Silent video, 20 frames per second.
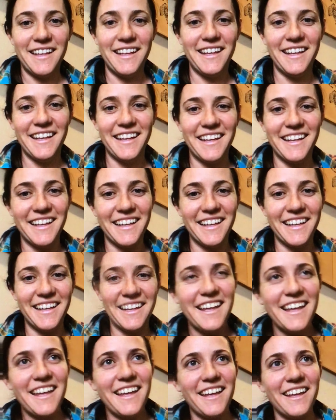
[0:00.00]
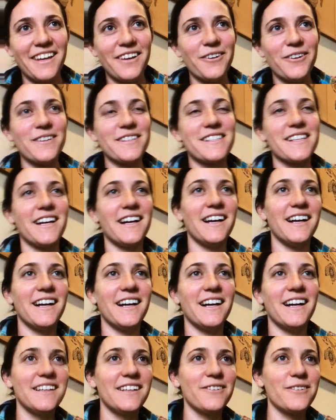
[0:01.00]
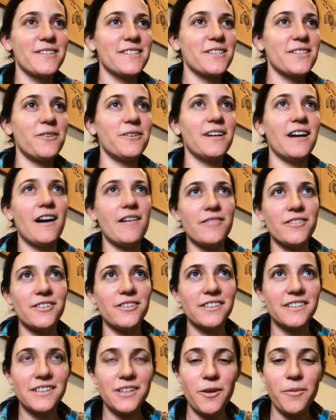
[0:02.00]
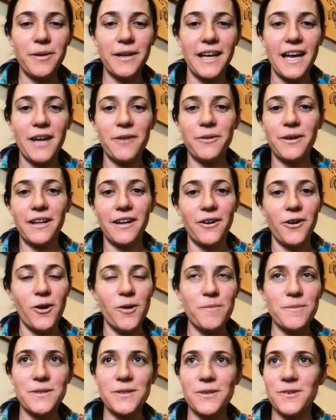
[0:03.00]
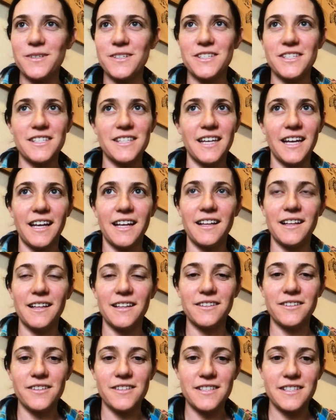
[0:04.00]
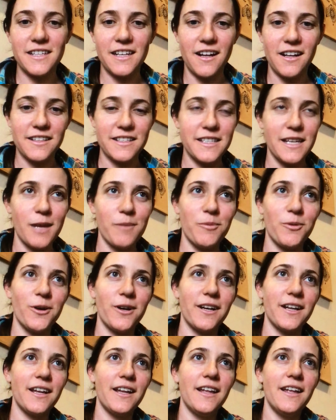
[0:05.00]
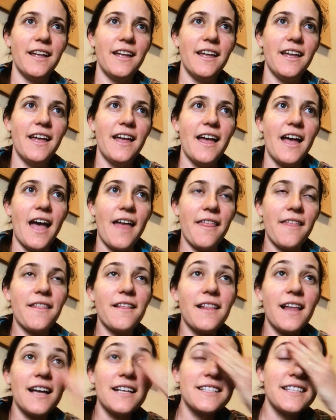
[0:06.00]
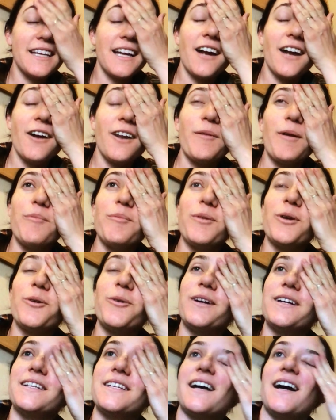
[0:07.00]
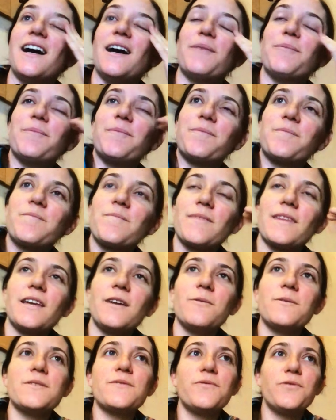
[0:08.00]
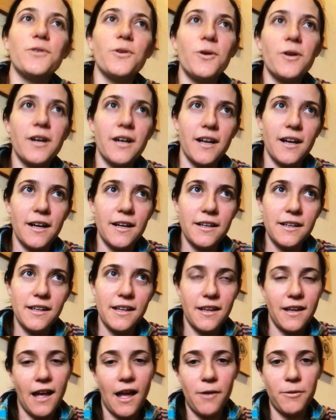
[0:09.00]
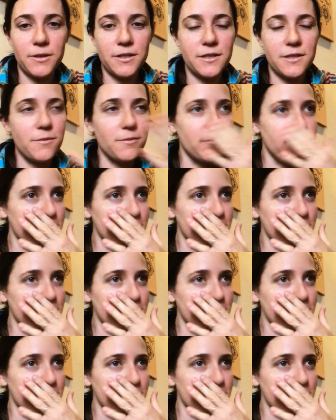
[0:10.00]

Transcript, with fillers: it was uh, it was so novel. Nobody had one at home, so it was just like a little sit on skateboard. And then the last thing I remember was um, it was Florida. I went to